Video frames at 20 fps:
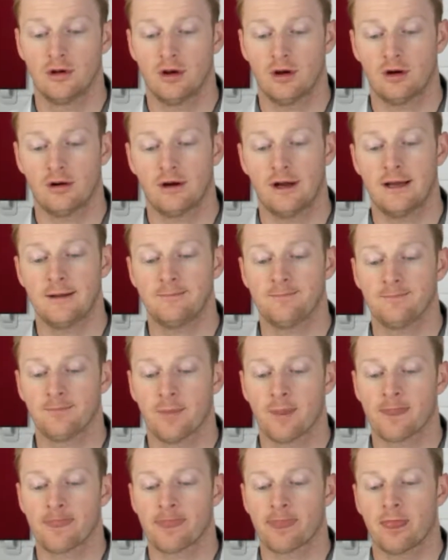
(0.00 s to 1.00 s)
All right.
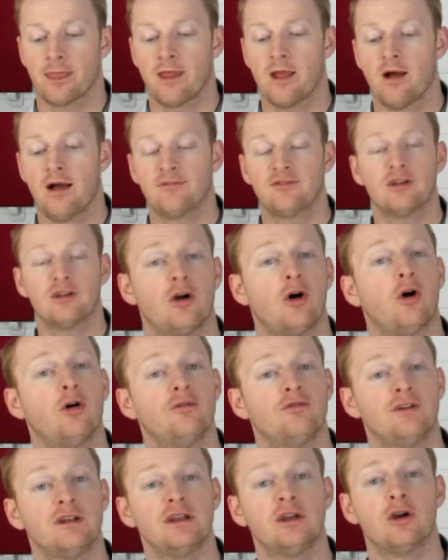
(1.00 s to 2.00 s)
Now I've
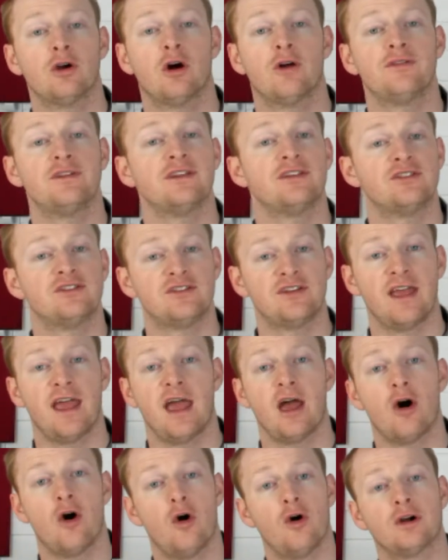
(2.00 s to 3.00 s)
whole video on this
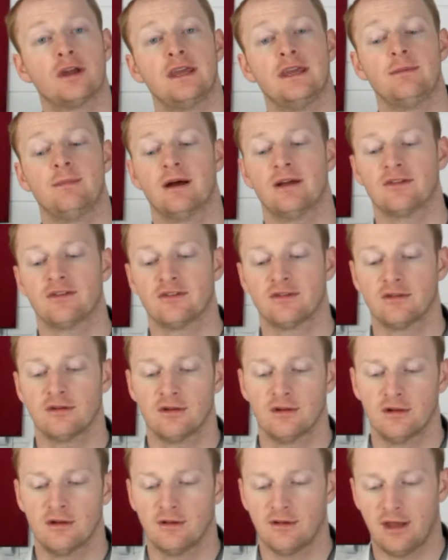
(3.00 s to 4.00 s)
te okimasu,
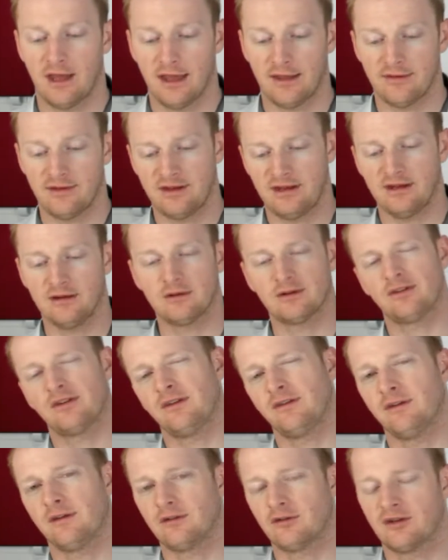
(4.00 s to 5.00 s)
and here it's
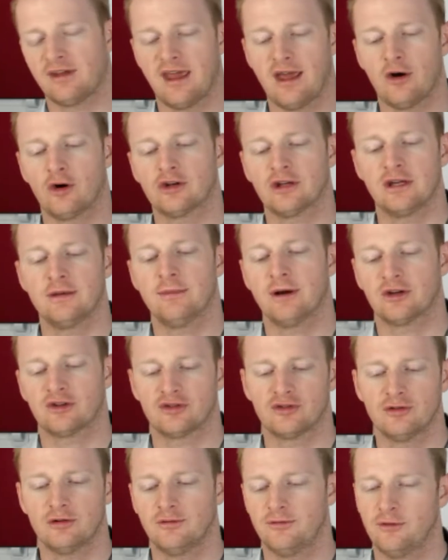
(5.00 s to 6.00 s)
in the te
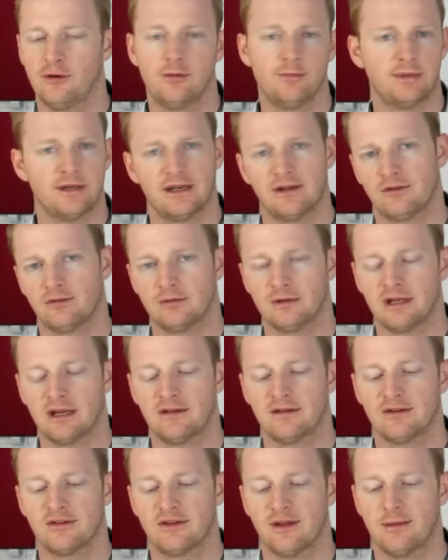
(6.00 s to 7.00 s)
okimashou form, but it's really
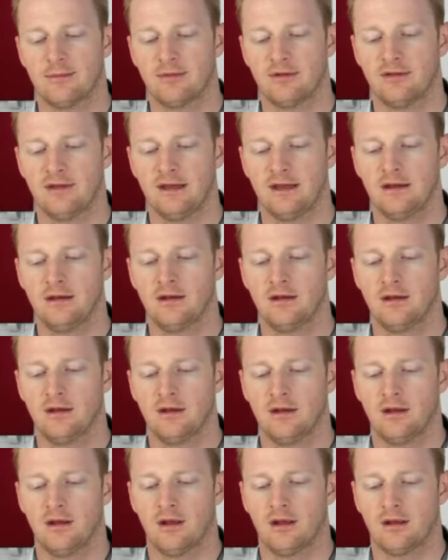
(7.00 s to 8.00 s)
the same thing.
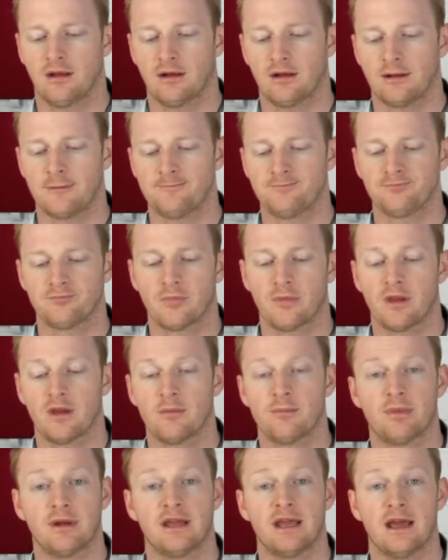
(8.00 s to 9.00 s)

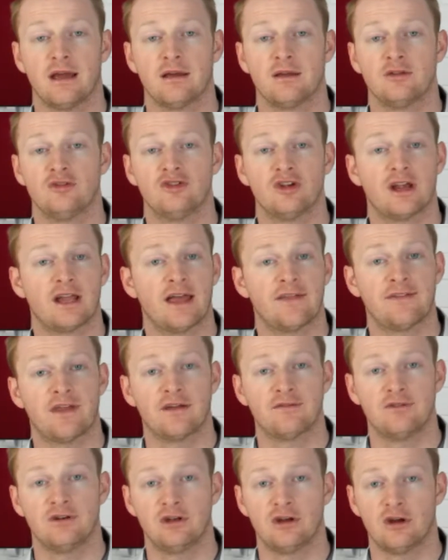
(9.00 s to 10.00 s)
But yeah, check out
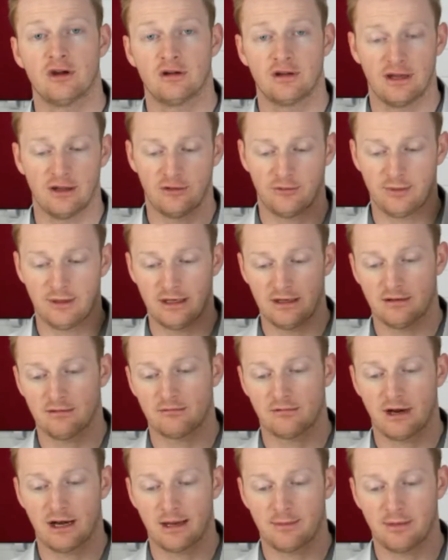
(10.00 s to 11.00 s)
that video. It'll be
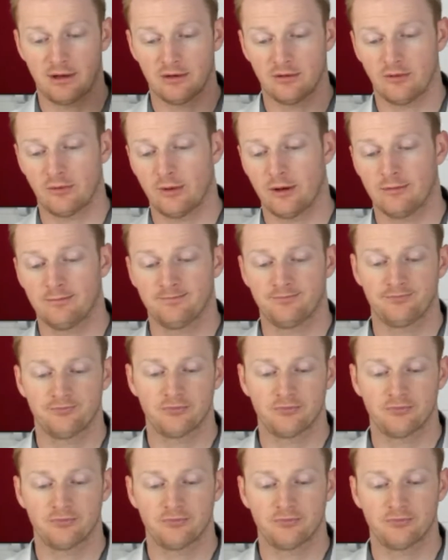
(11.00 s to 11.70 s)
right up here as well.